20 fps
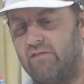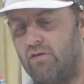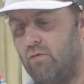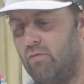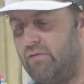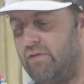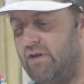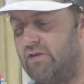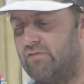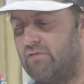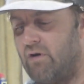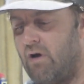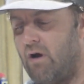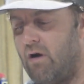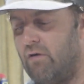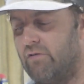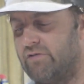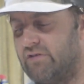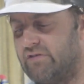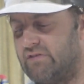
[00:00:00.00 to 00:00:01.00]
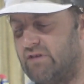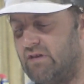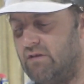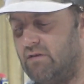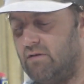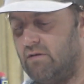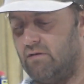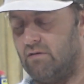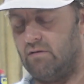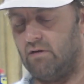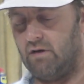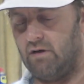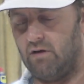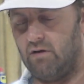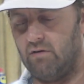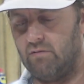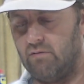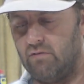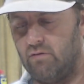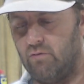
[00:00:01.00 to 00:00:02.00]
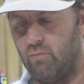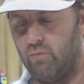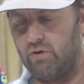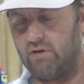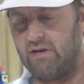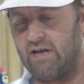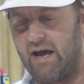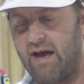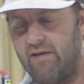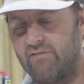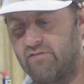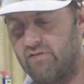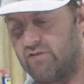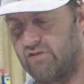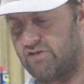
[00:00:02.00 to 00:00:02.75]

So these are all just in the wood knives or the